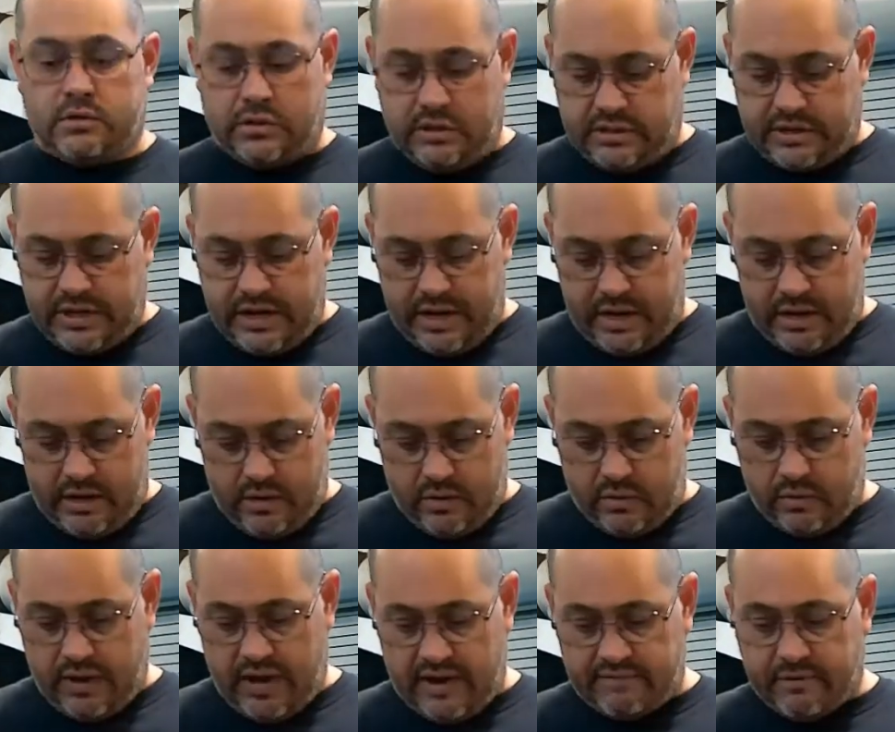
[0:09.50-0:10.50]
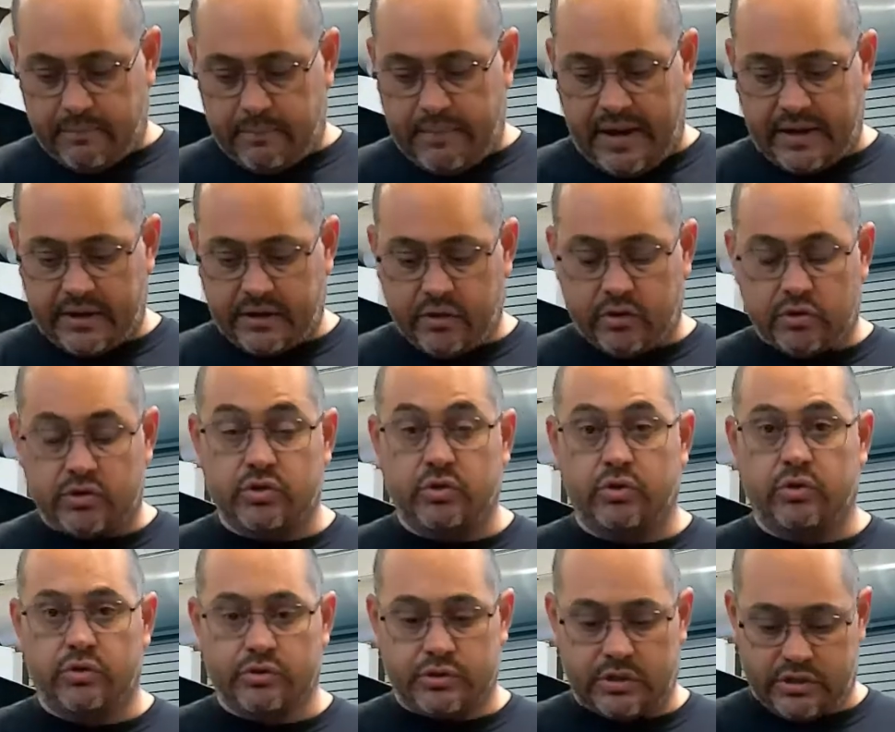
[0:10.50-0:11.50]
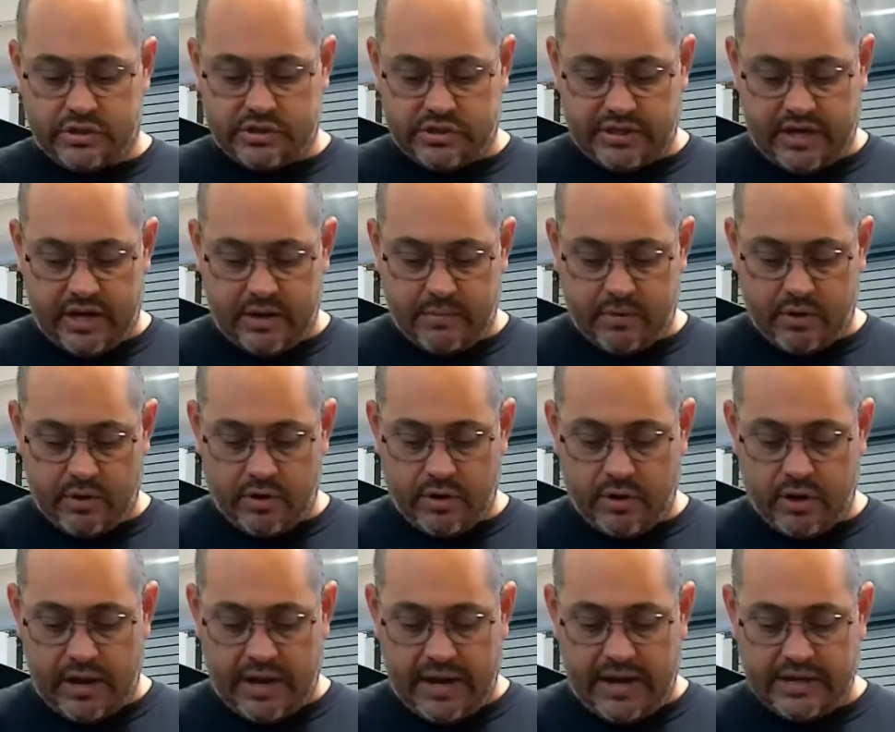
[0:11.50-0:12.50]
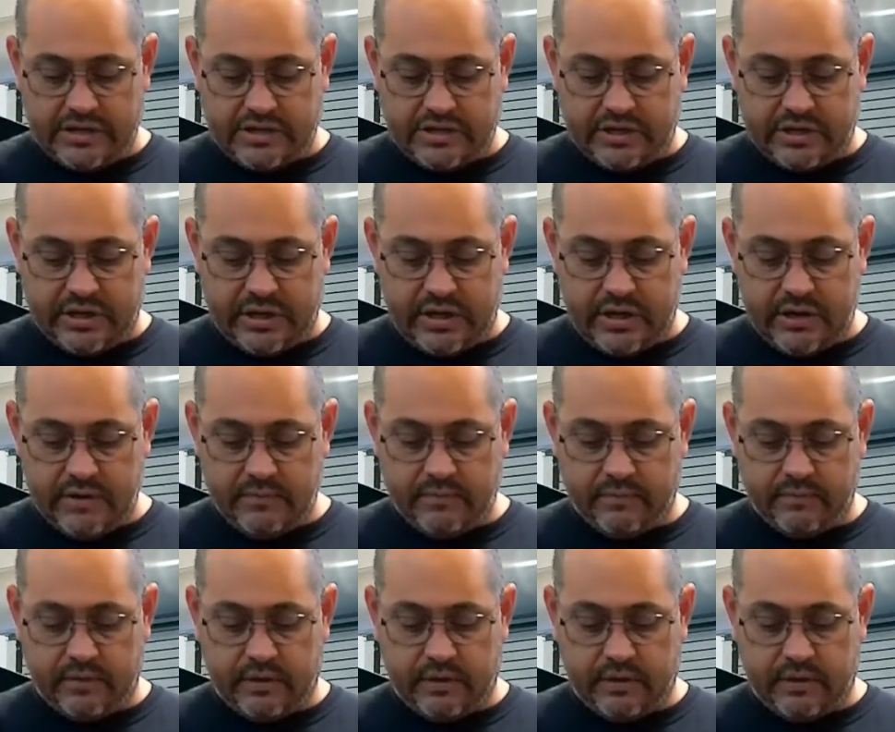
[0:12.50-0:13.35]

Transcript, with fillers: Today we have the Matco Tools SABRE HD.